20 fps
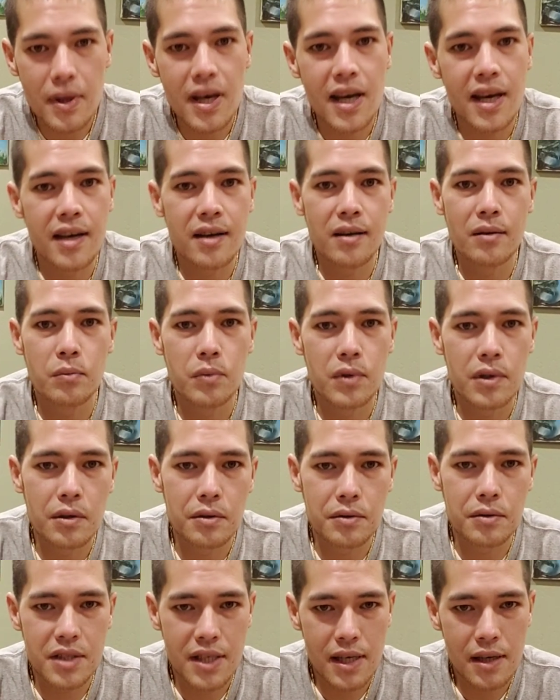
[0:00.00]
and will
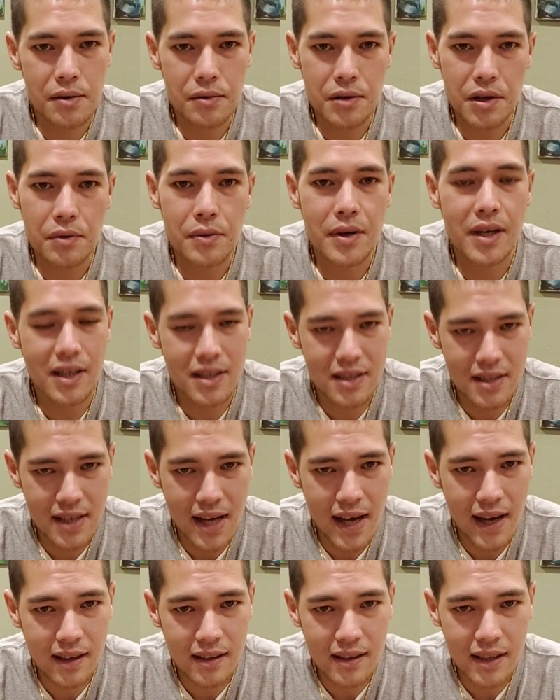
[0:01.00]
tell you
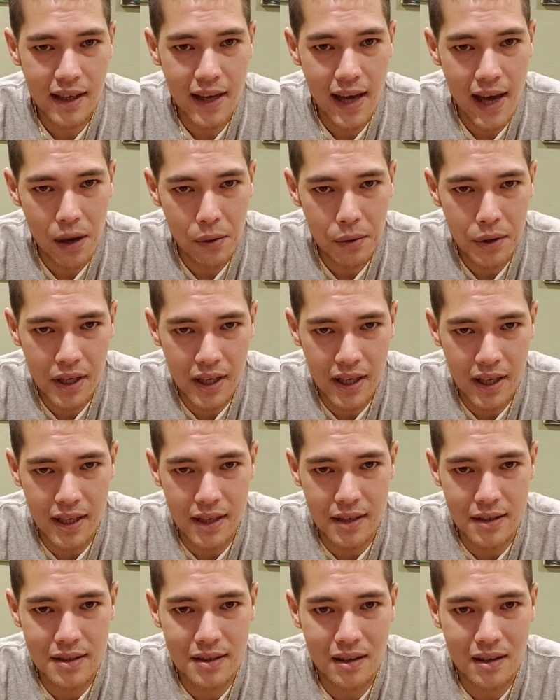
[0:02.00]
exactly how it is.